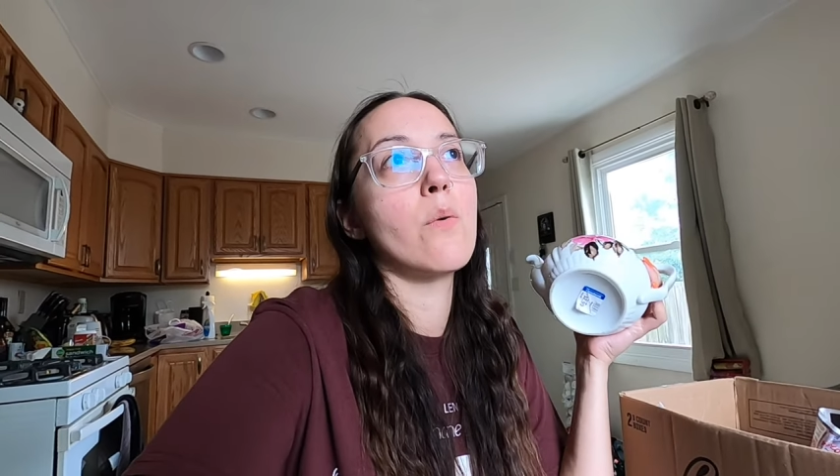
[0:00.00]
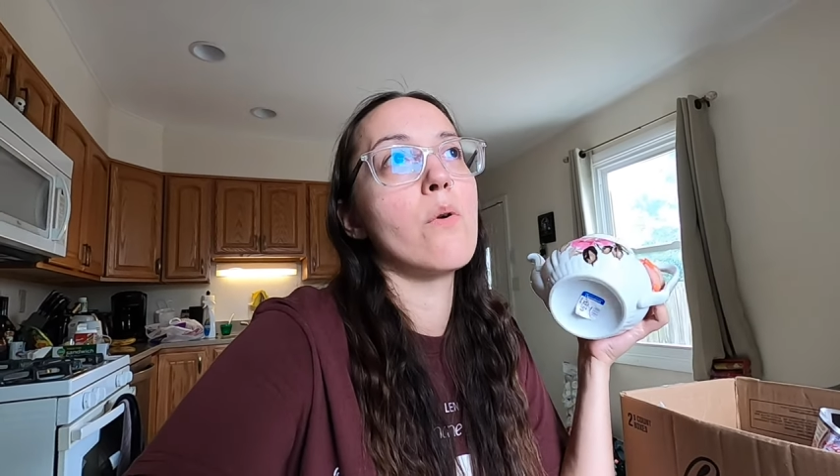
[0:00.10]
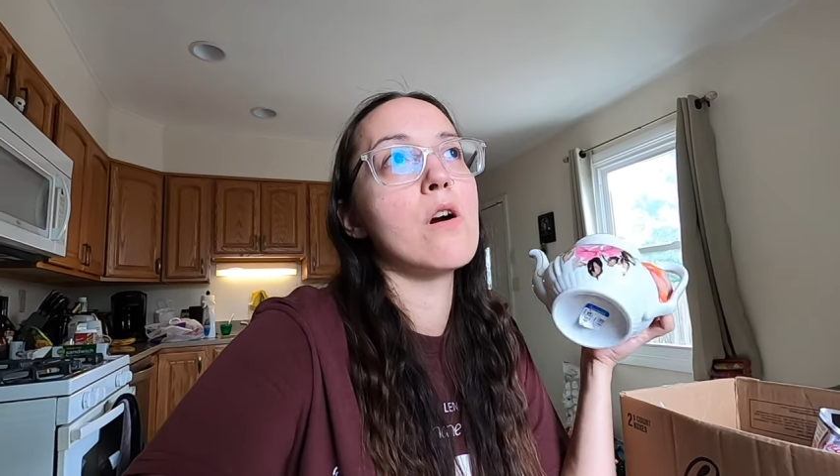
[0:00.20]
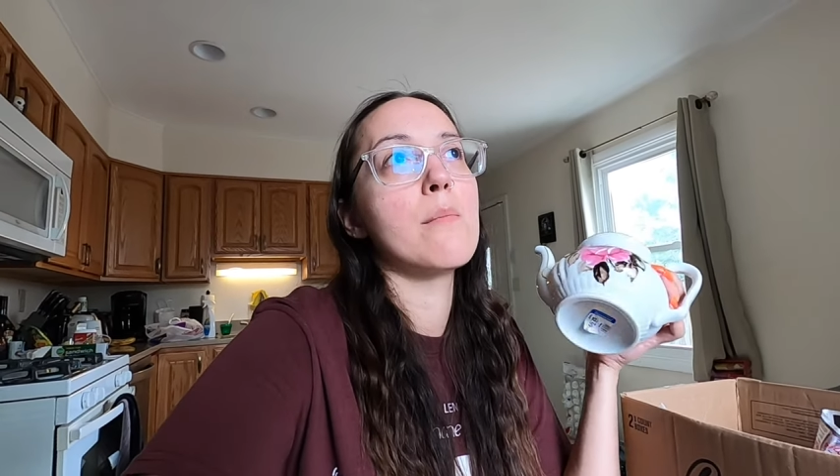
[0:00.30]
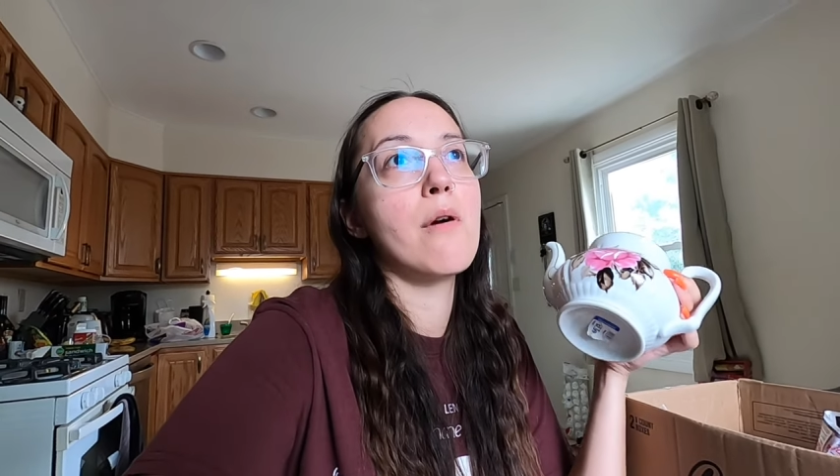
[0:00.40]

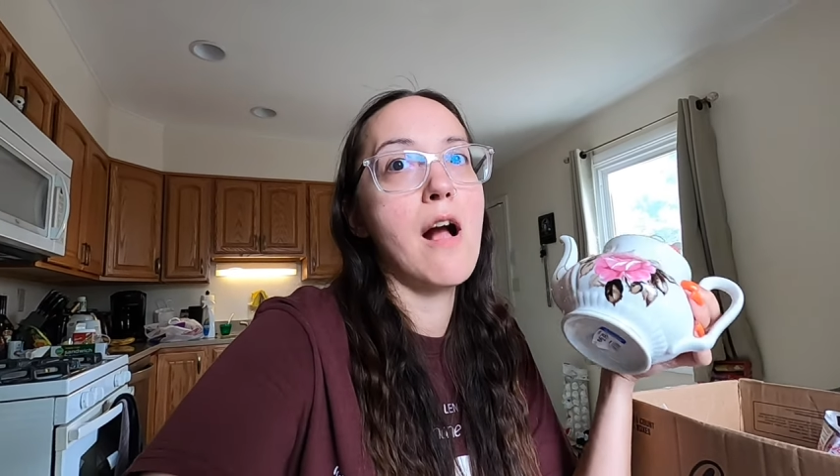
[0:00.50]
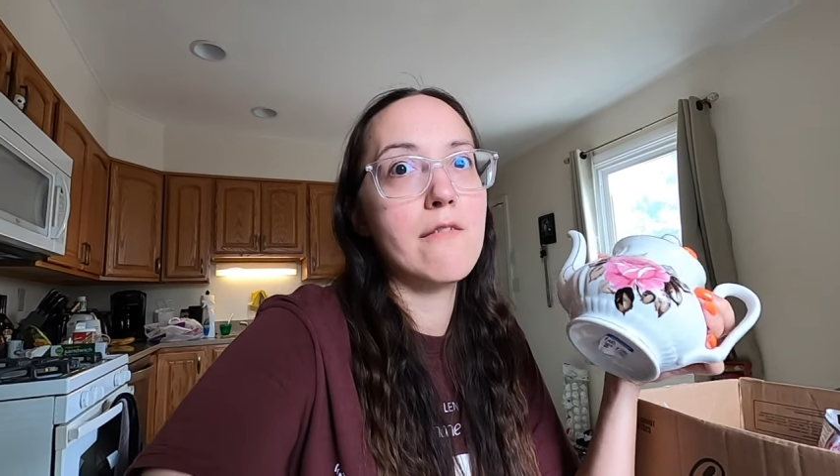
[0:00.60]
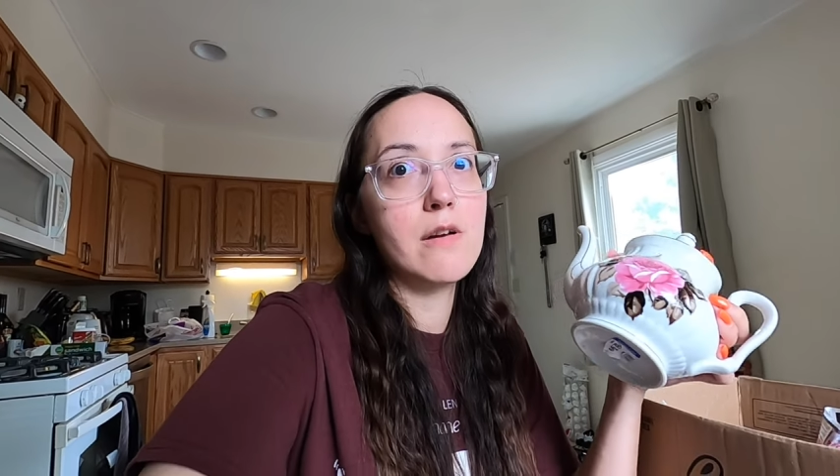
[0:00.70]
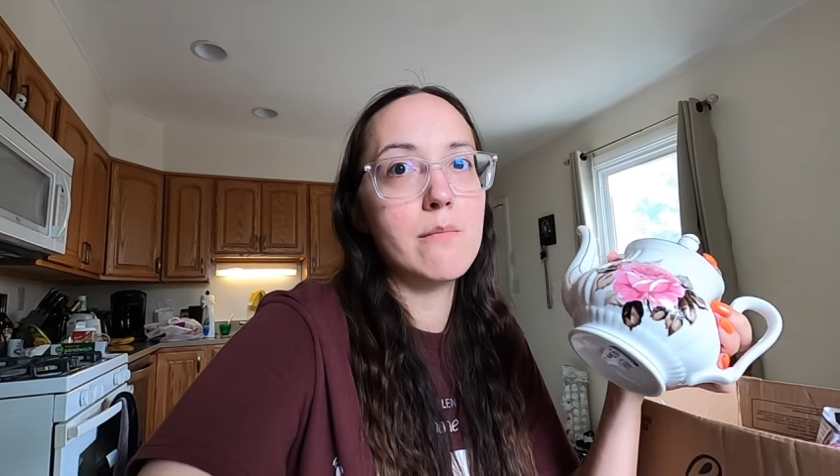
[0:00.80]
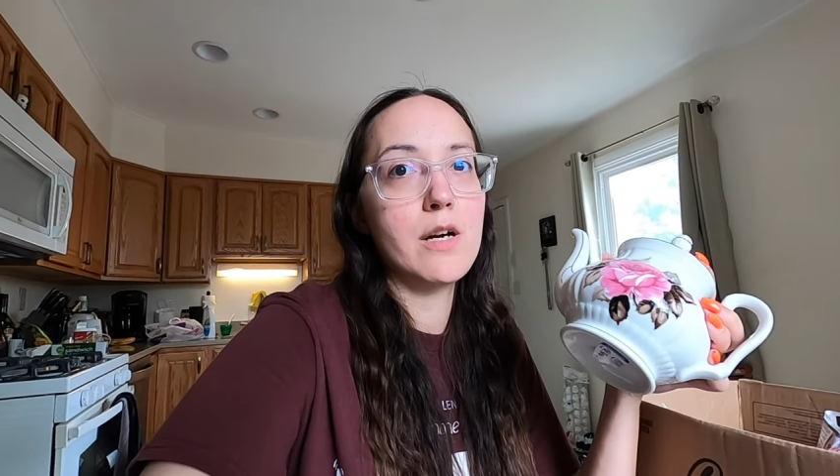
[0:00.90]
or
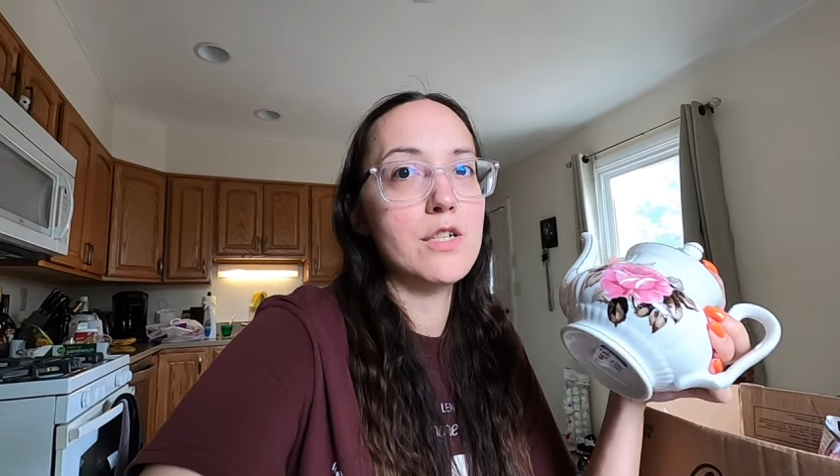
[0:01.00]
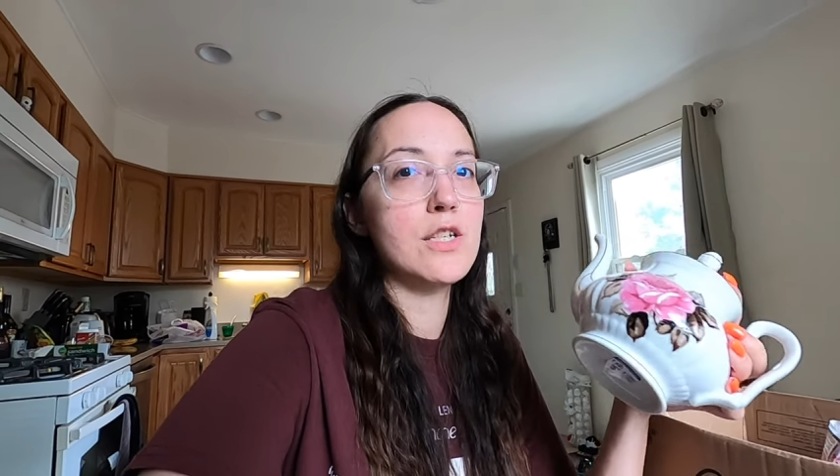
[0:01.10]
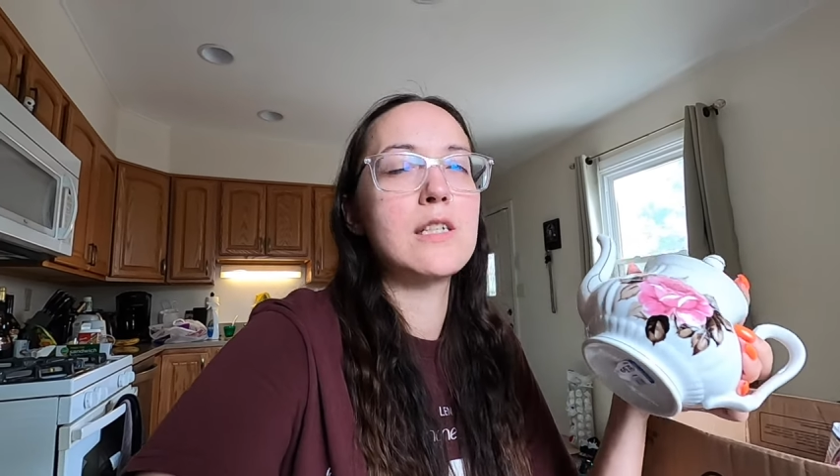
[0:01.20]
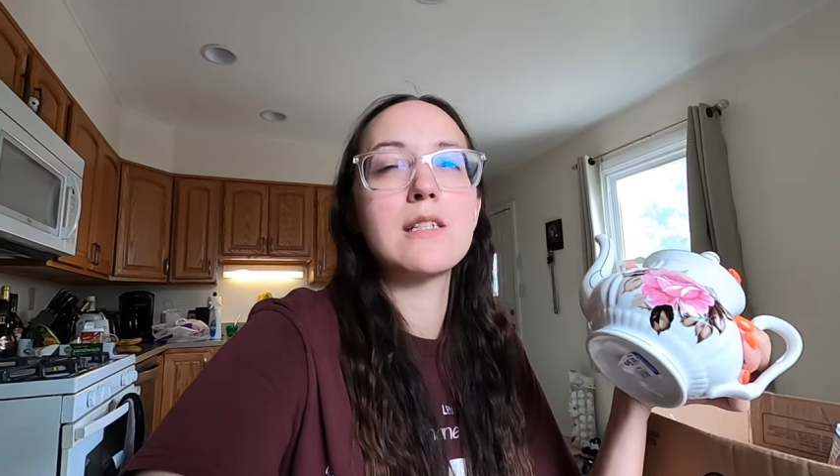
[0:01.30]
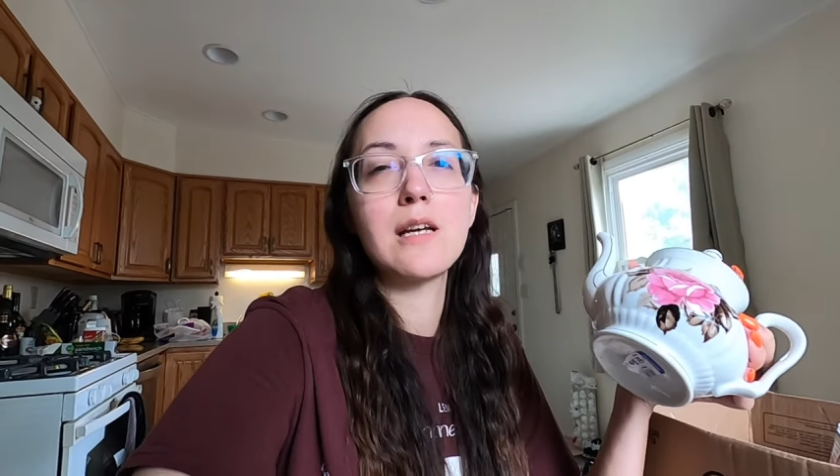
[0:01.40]
profit
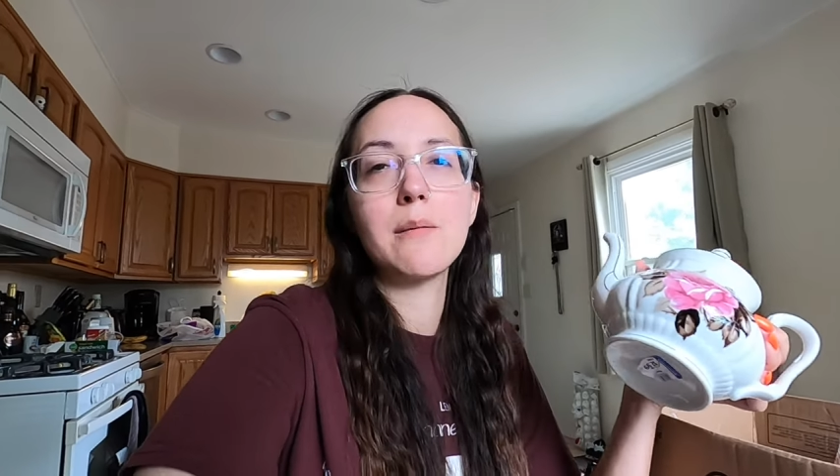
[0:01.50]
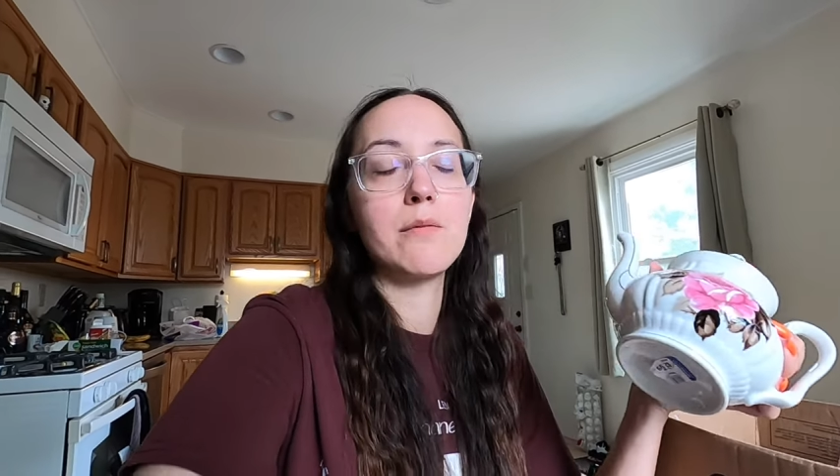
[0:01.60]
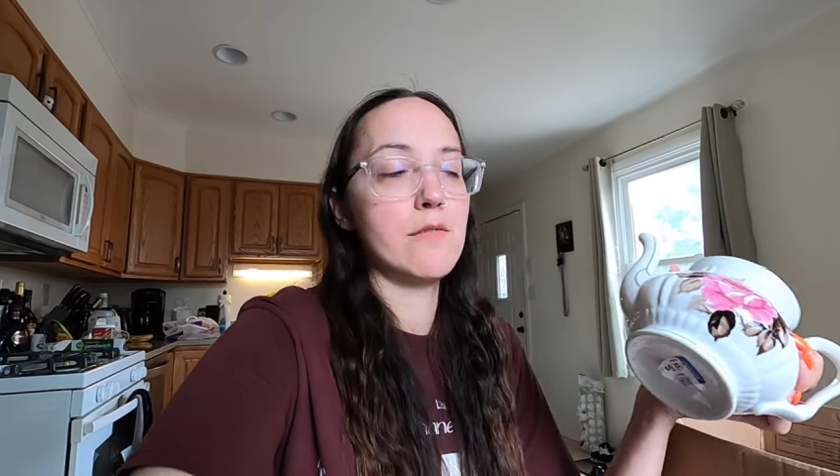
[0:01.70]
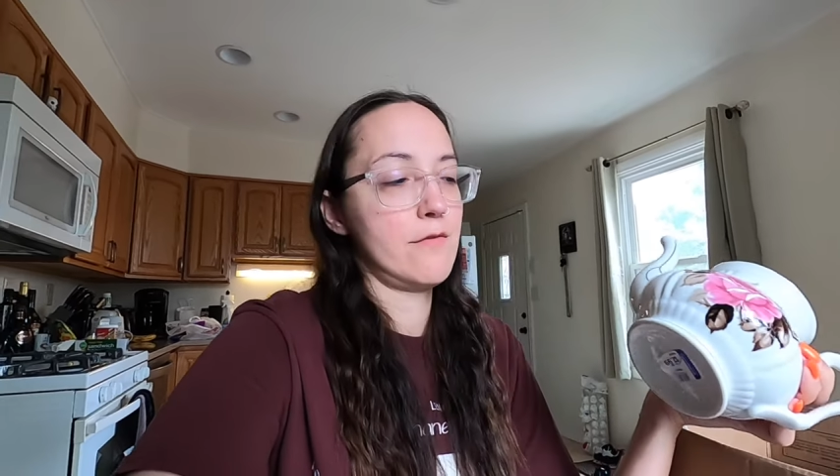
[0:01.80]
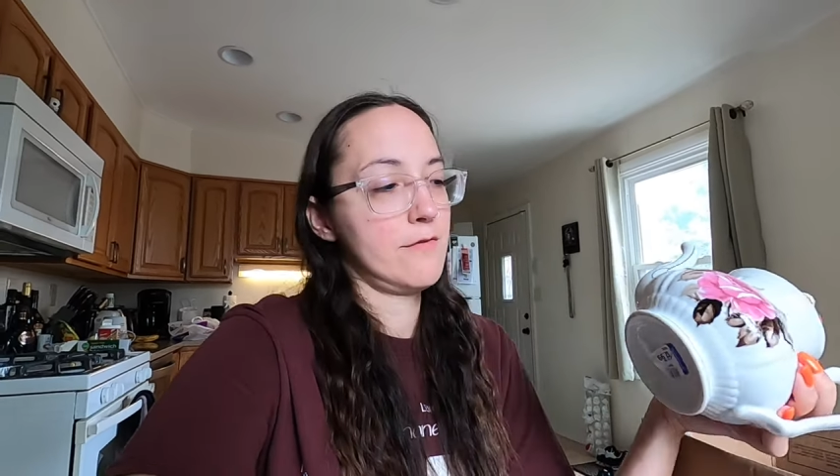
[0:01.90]
margin type
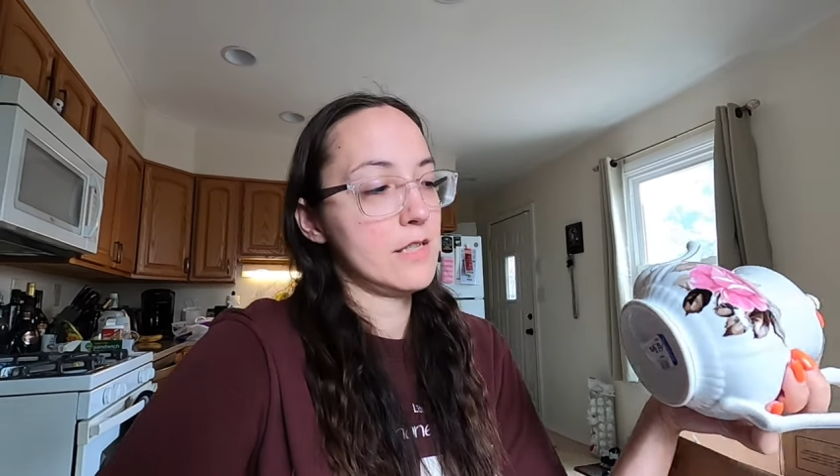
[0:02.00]
of